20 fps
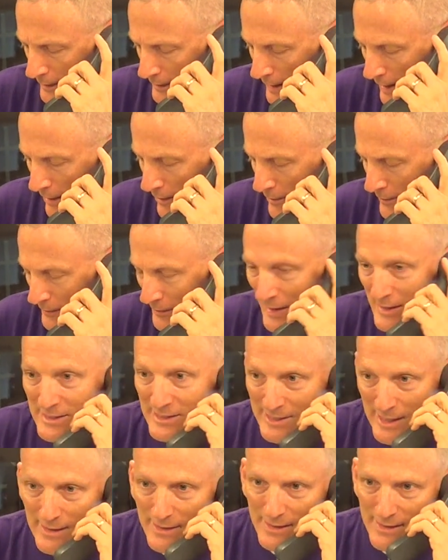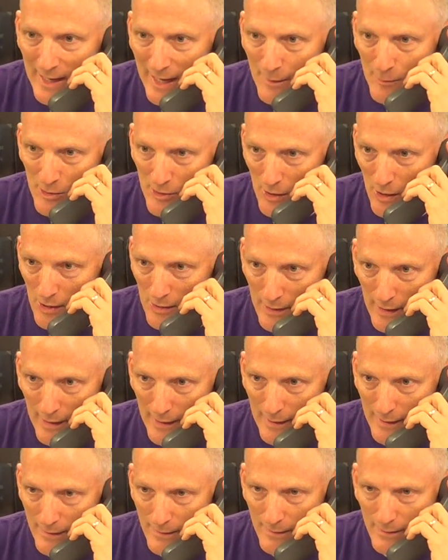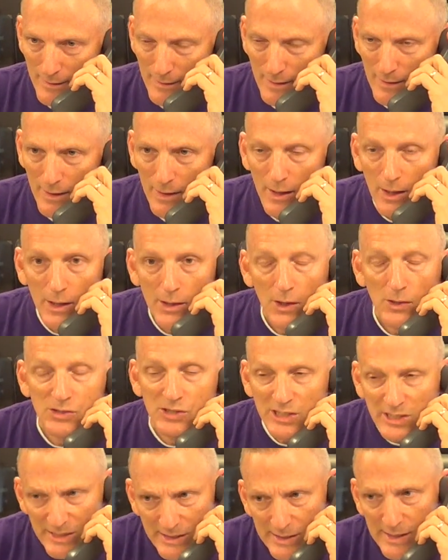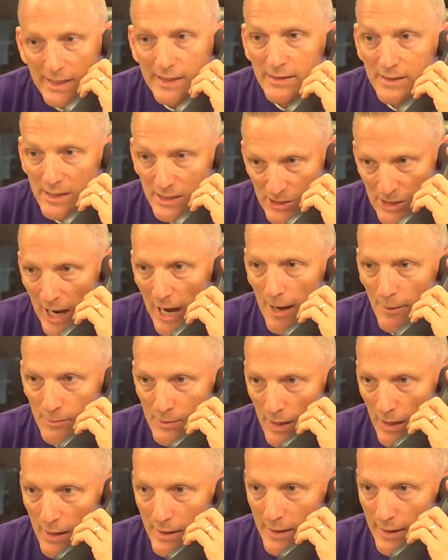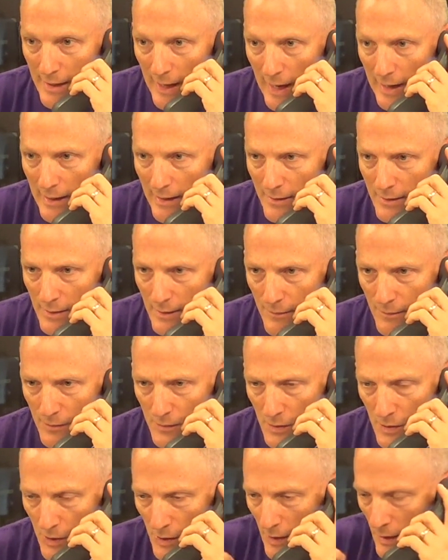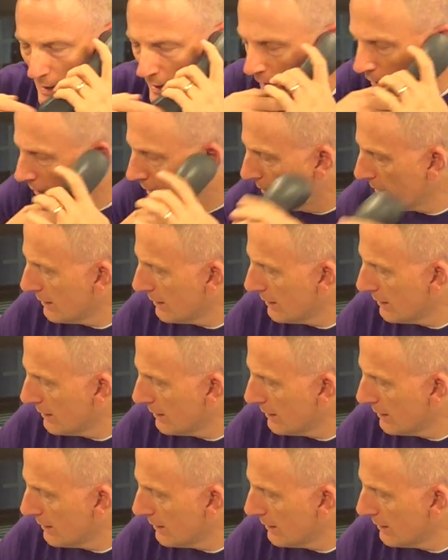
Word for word: Now, that's Jake the Diamond Dog night. Now, just get the job done. You got it? Good.